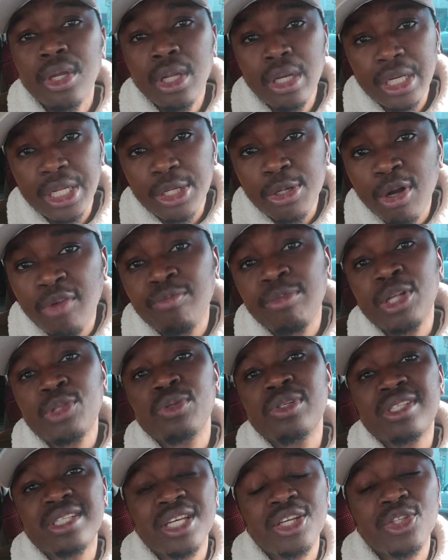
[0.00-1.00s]
the government
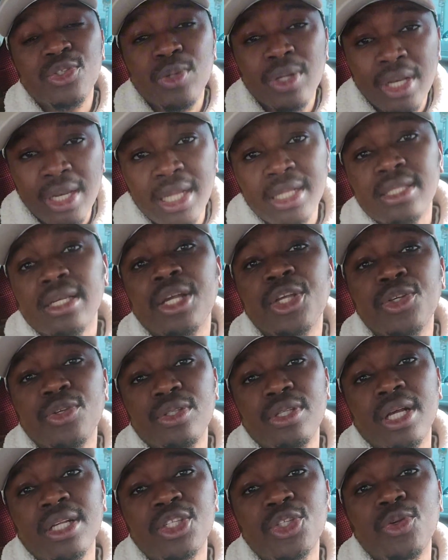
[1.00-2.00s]
will send you a letter
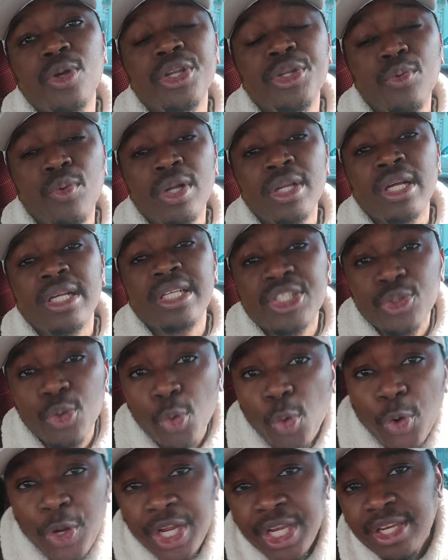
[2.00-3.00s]
that you are the one that is
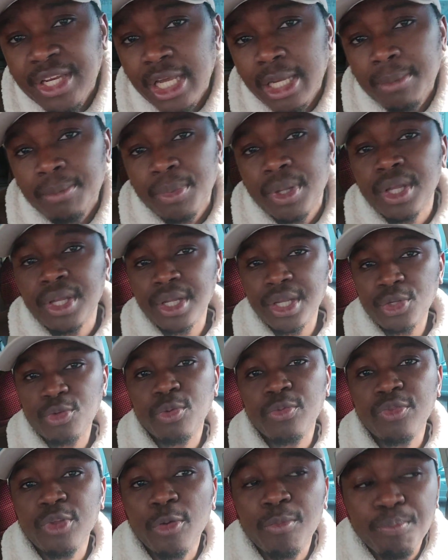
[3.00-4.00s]
owing them.
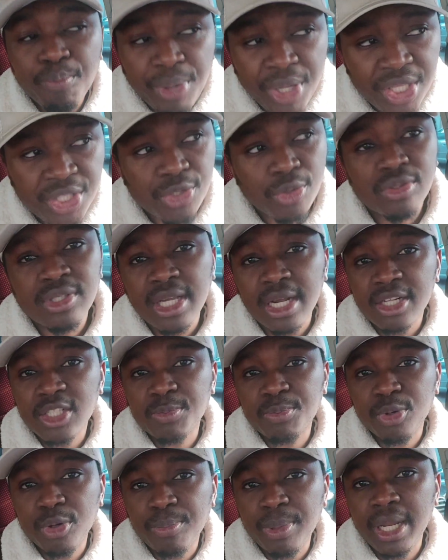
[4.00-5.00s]
You've not paid your tax
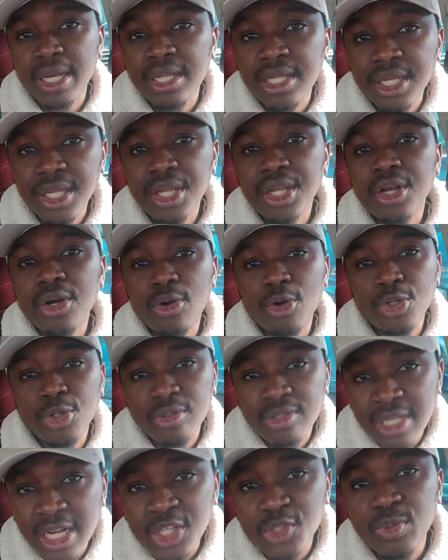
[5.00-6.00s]
properly, or your
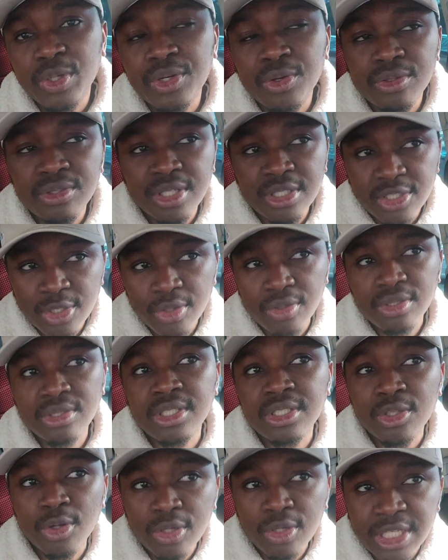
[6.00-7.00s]
tax you are not
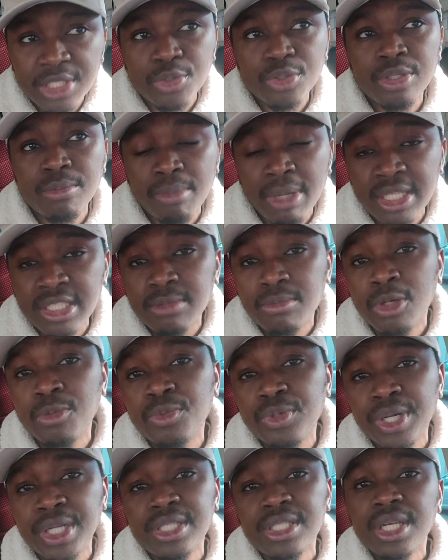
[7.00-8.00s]
deducted to the maximum
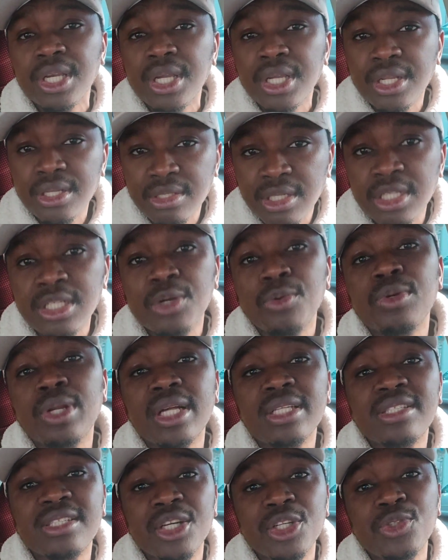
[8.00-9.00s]
rate. Then they will
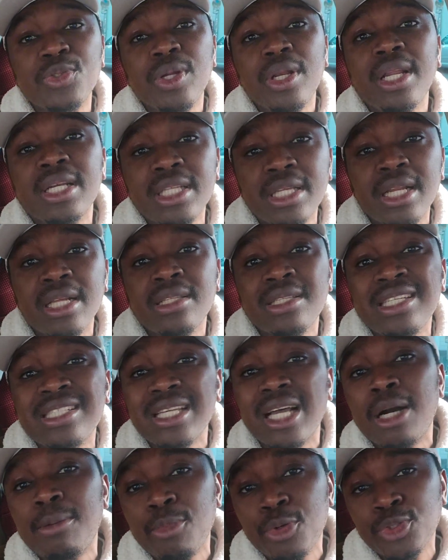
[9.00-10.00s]
not send you a letter that this is
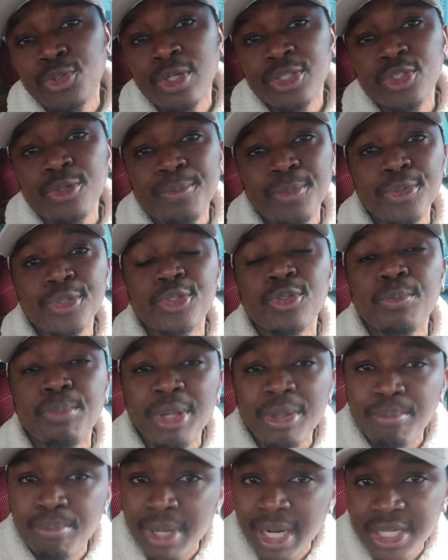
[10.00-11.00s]
how much you are supposed to
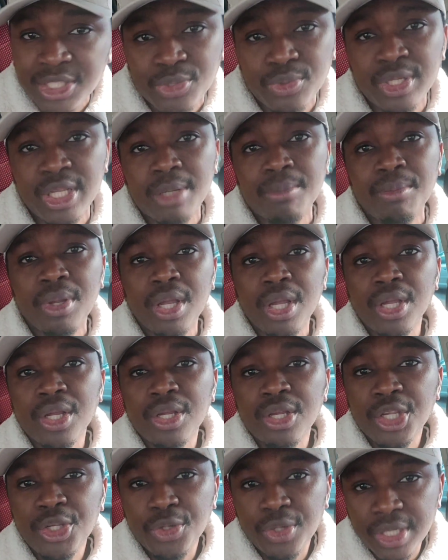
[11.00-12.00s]
pay back to them.
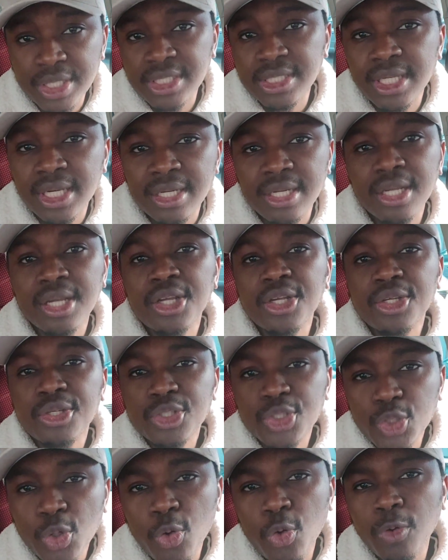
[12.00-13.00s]
You understand?
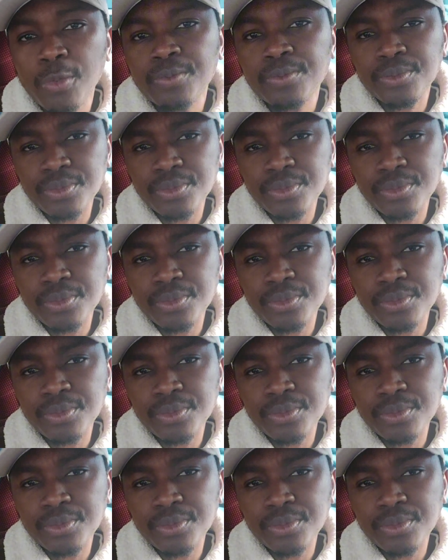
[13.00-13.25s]
So